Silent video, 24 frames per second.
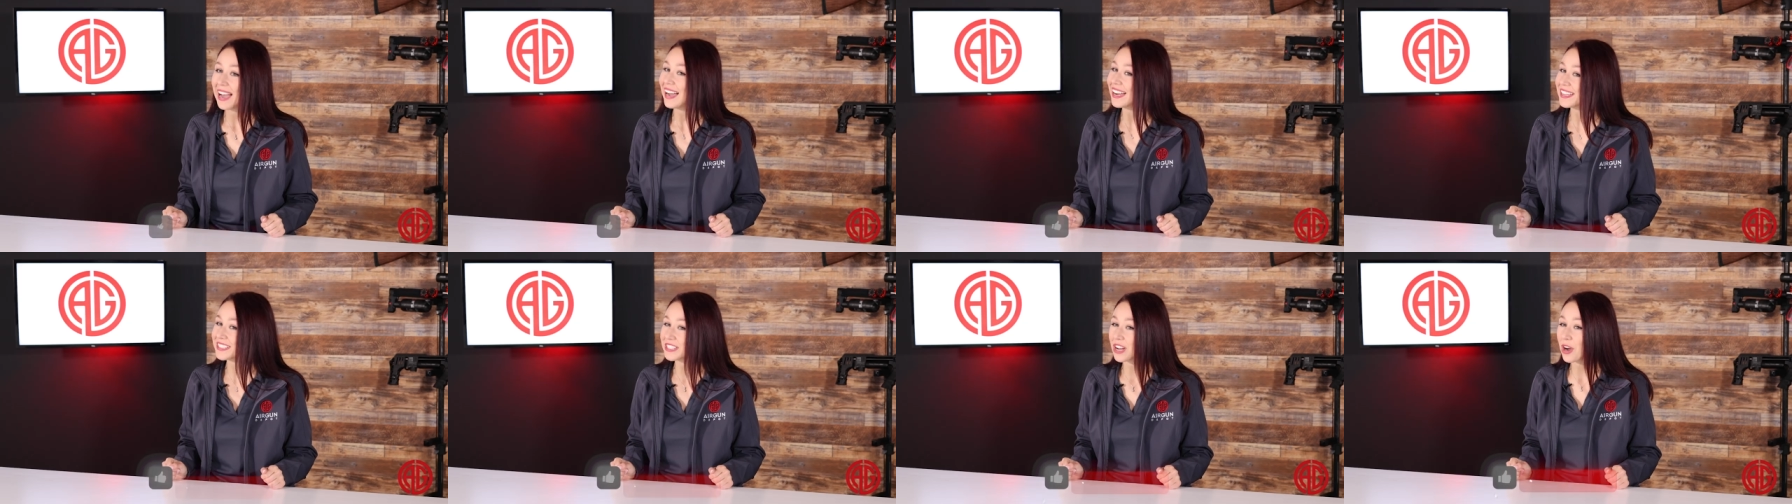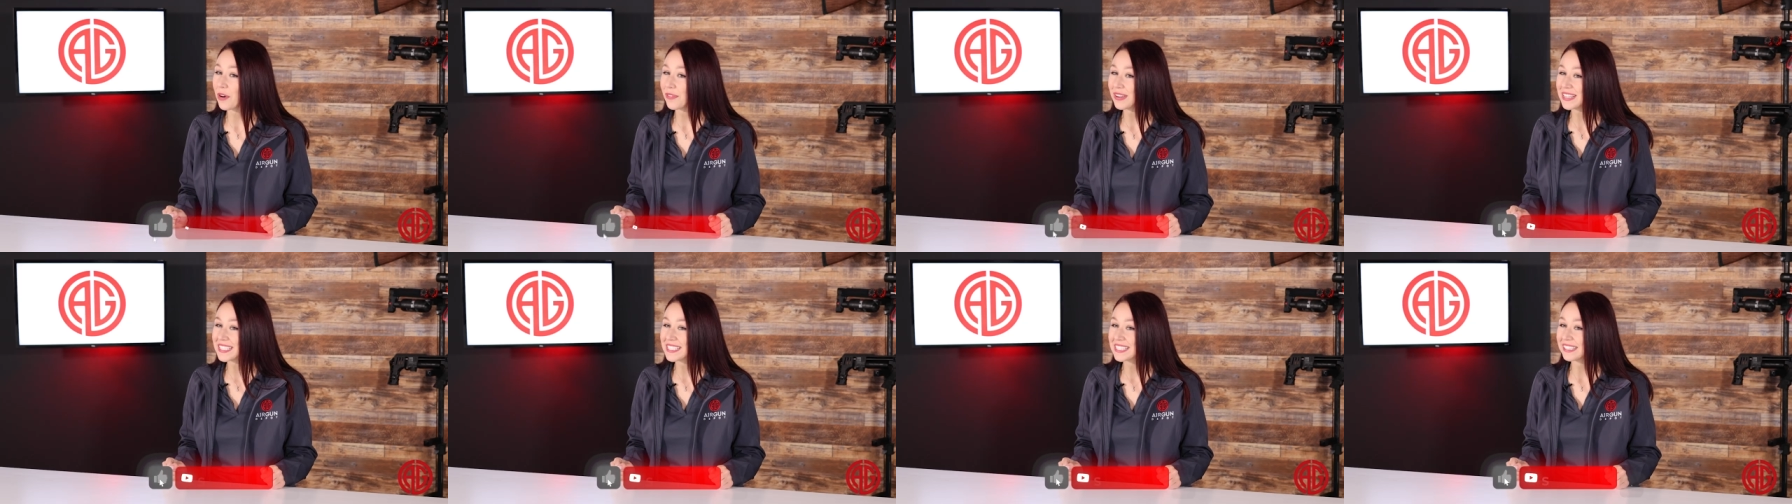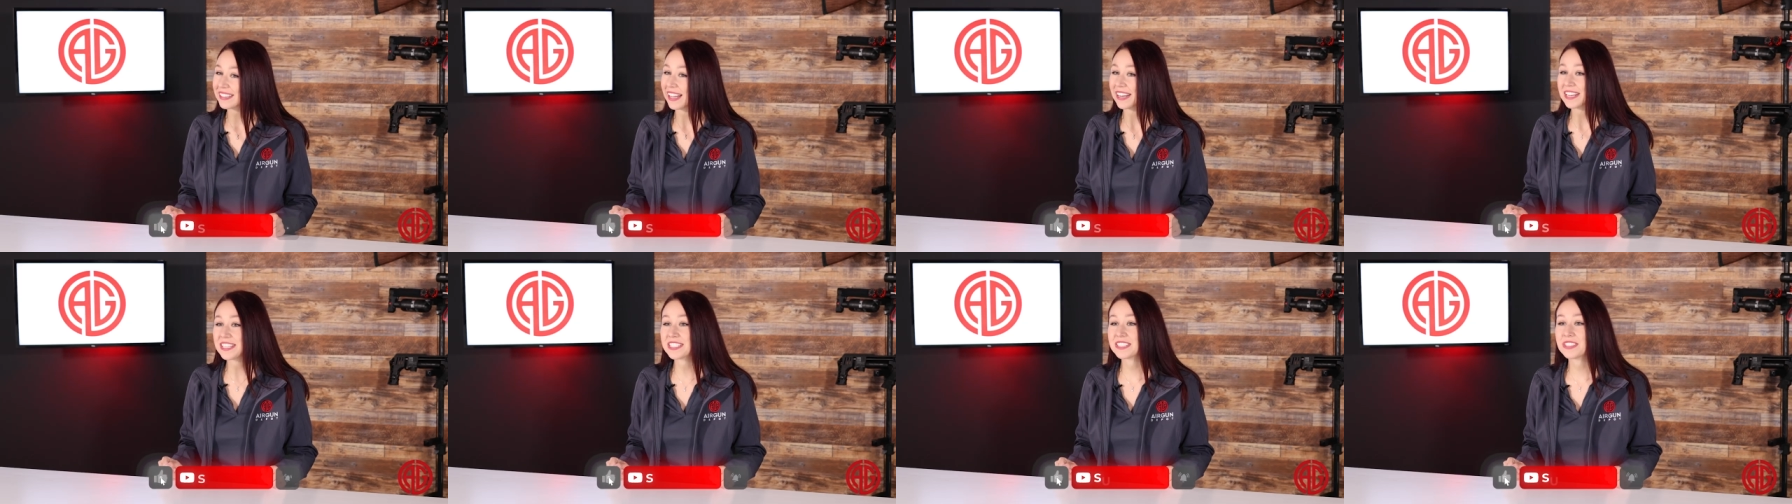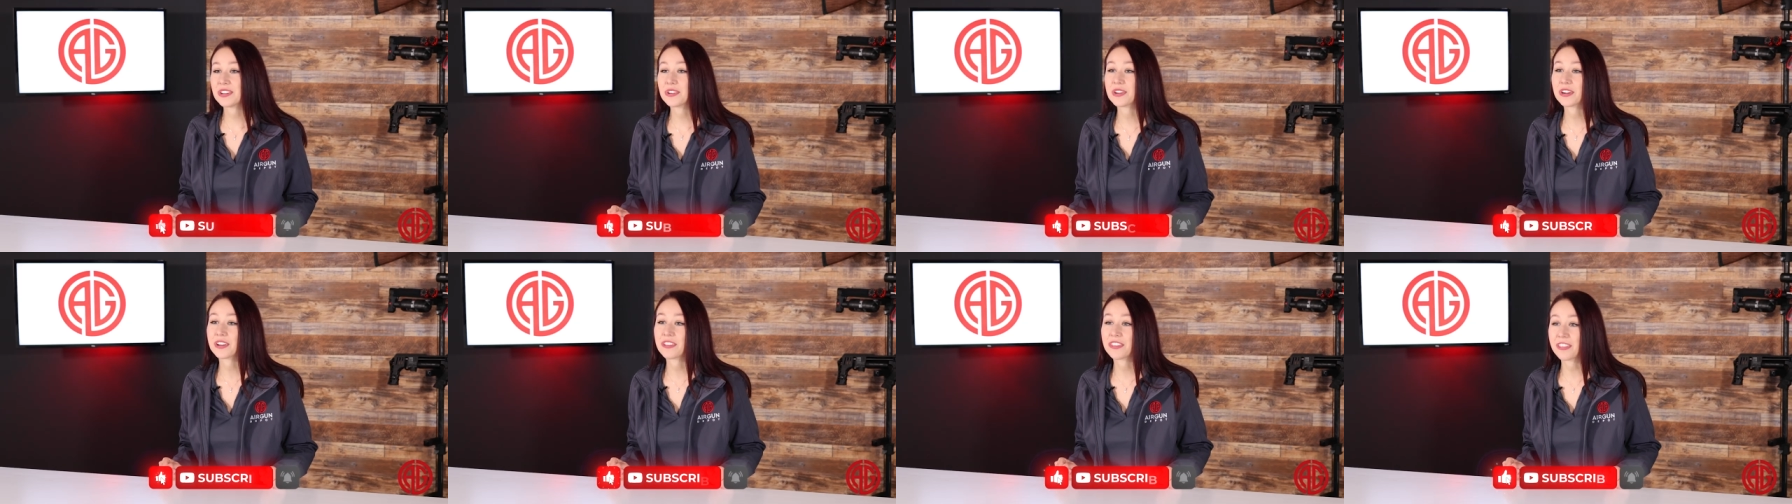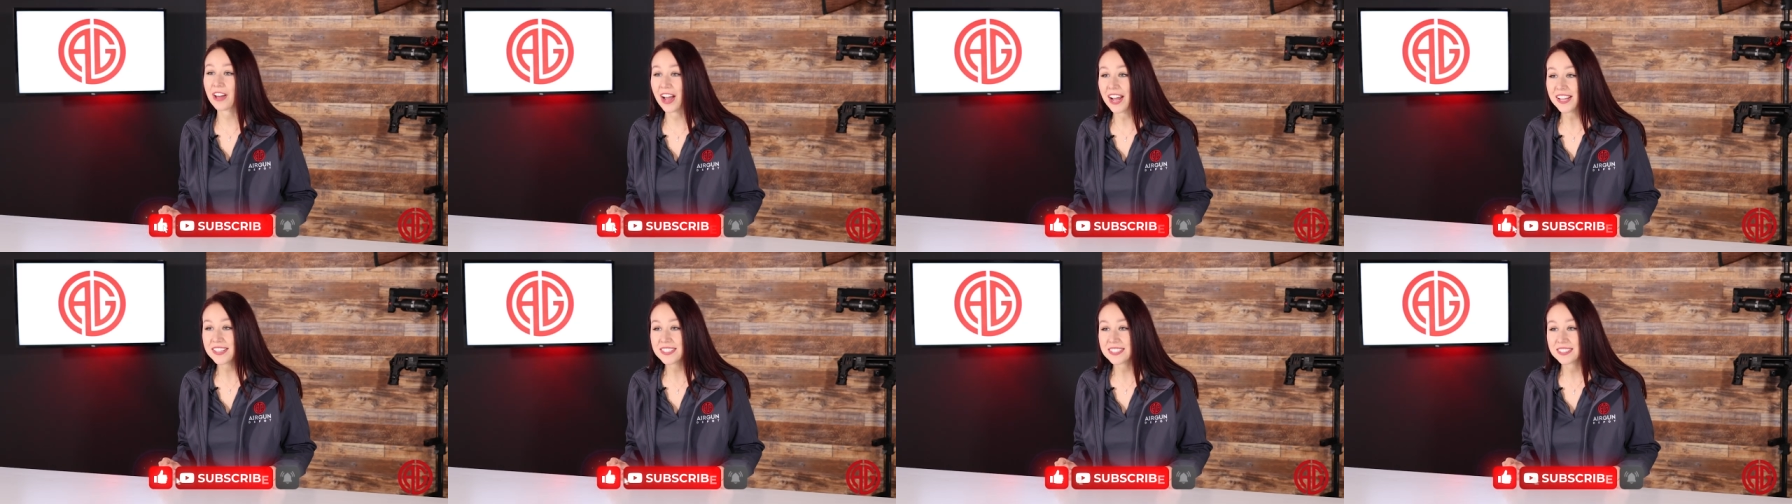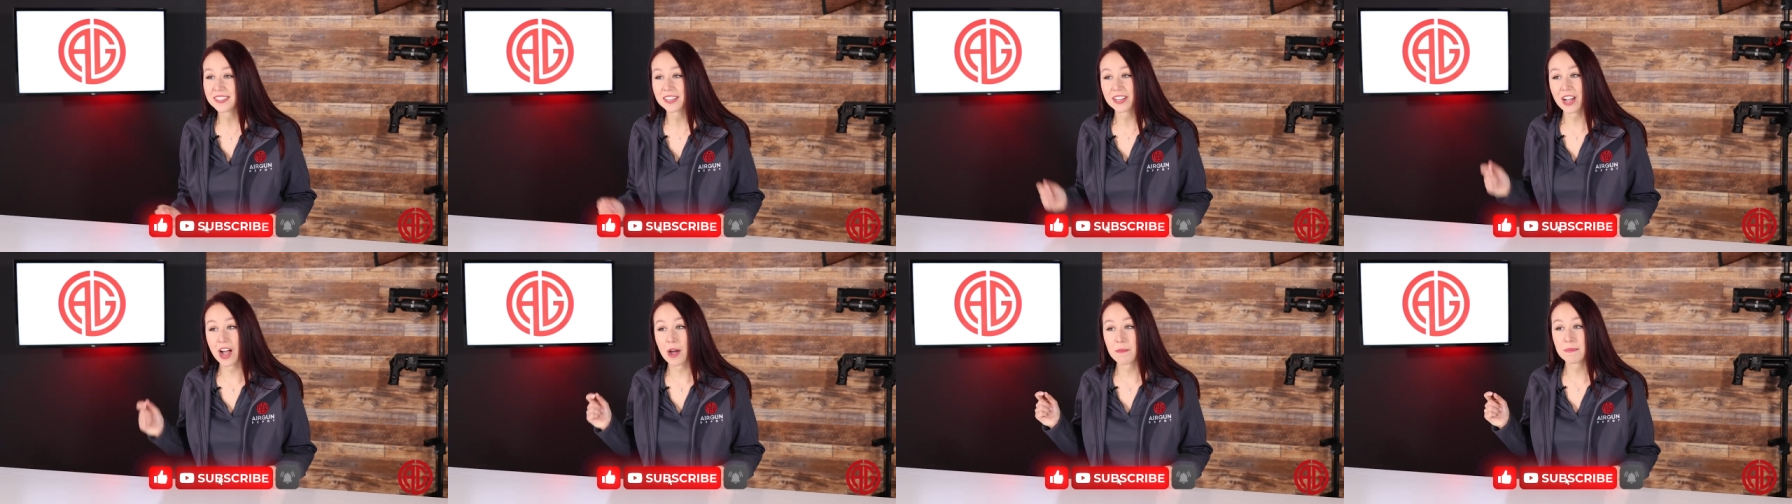As always, let us know your thoughts
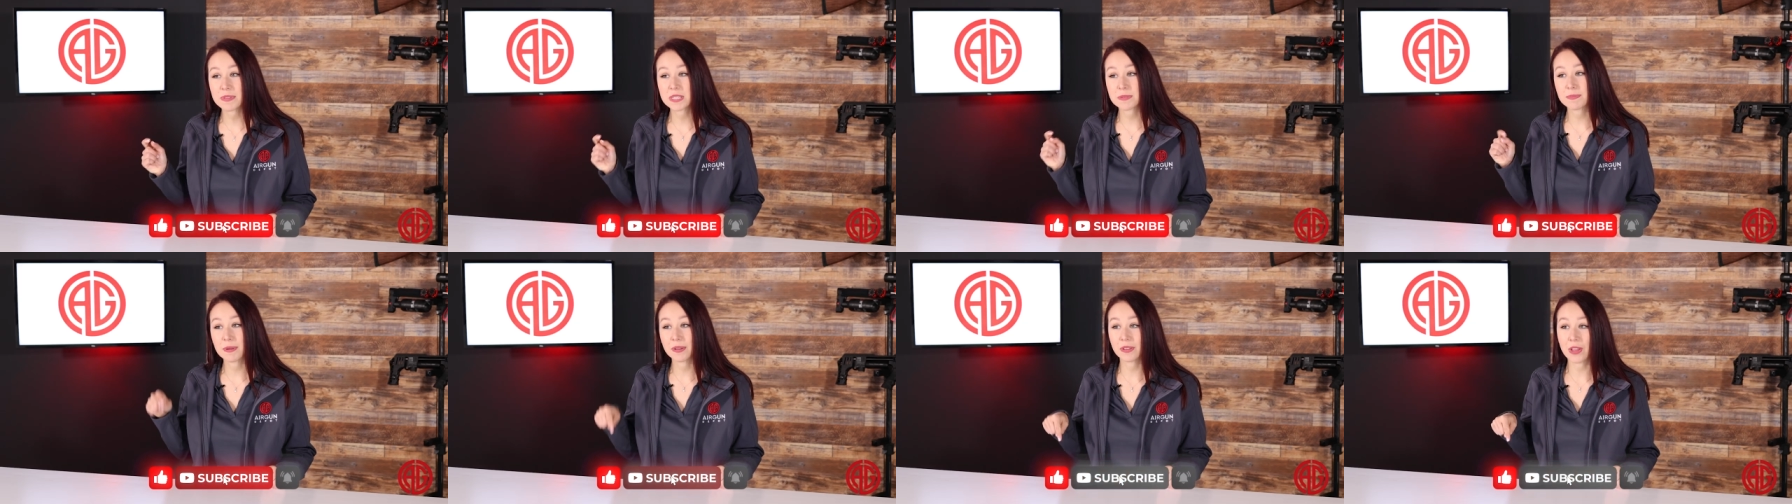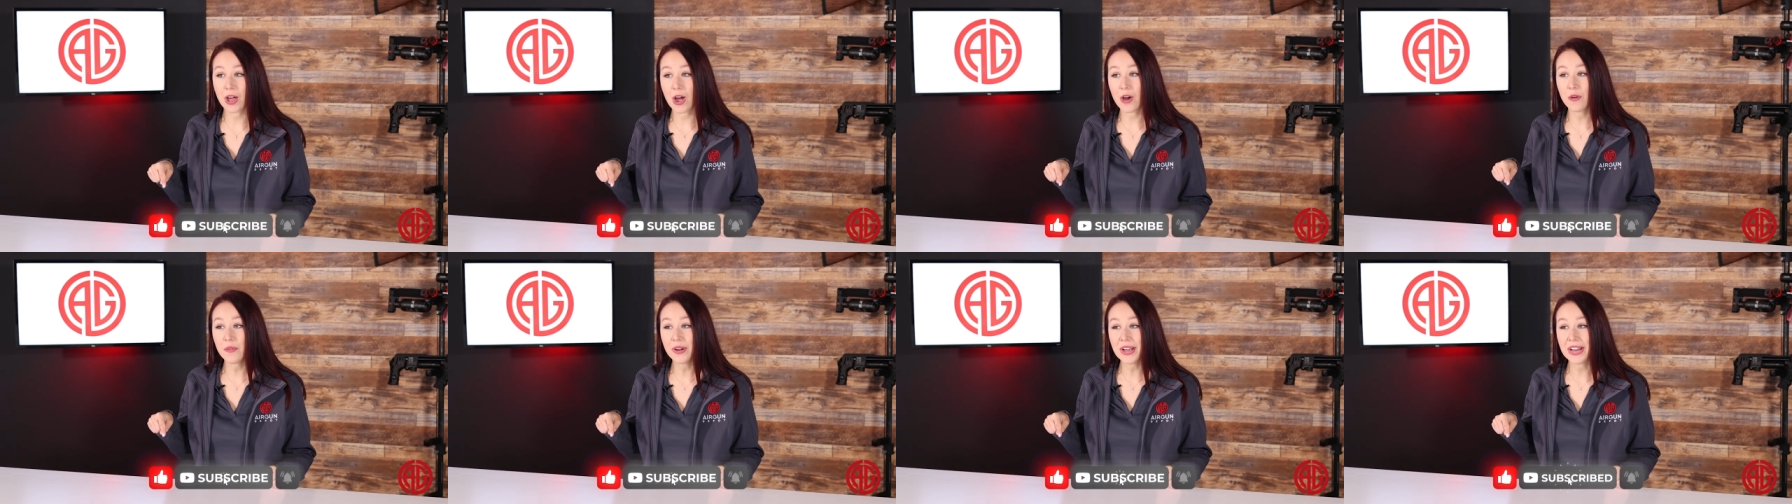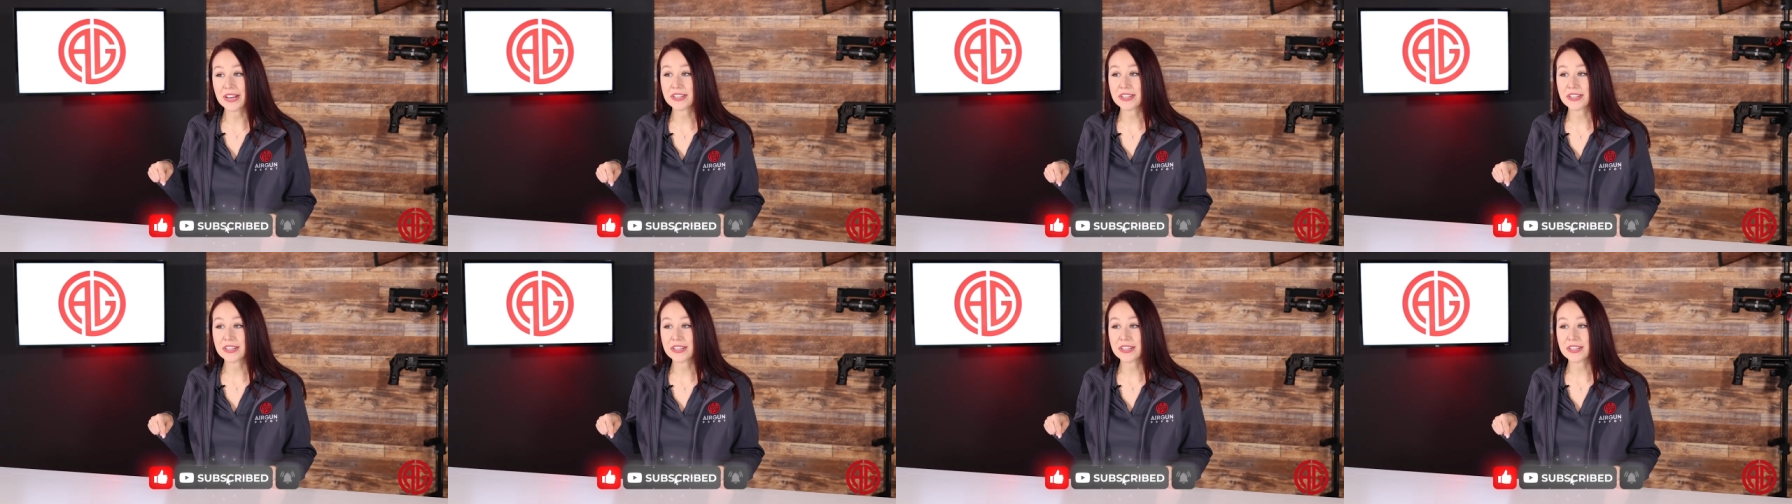in the comments below